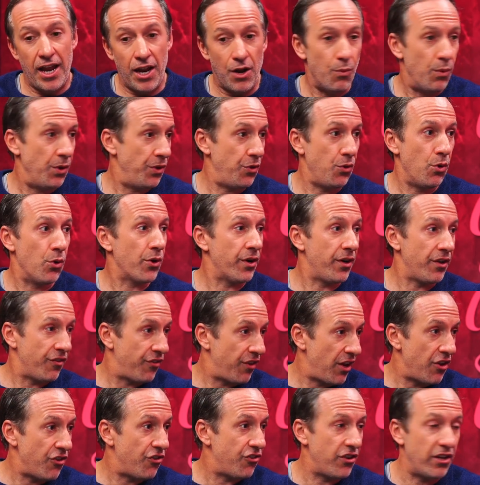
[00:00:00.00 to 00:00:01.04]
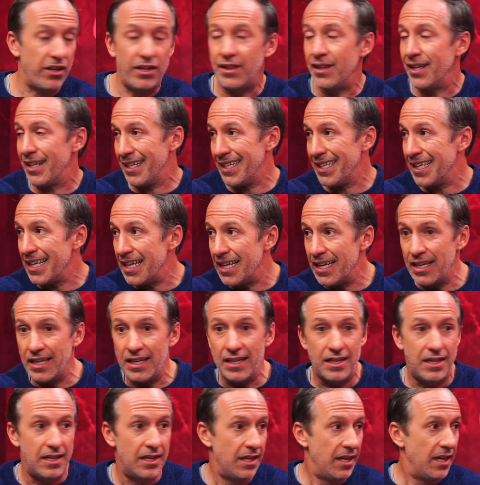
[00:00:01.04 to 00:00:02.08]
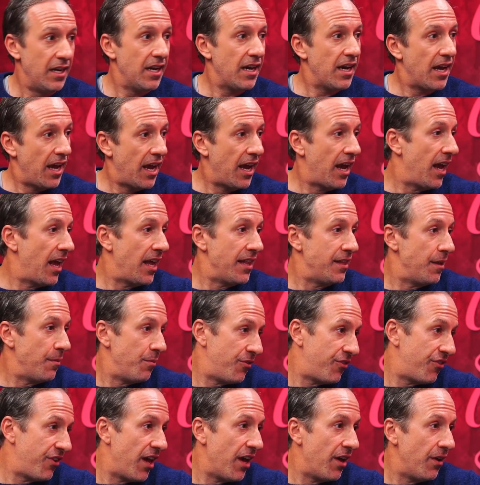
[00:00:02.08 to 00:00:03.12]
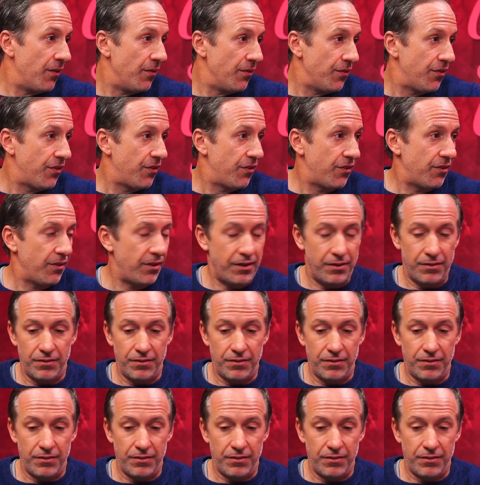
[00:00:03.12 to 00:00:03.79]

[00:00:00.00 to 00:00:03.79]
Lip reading: with the organization, the league, and themselves.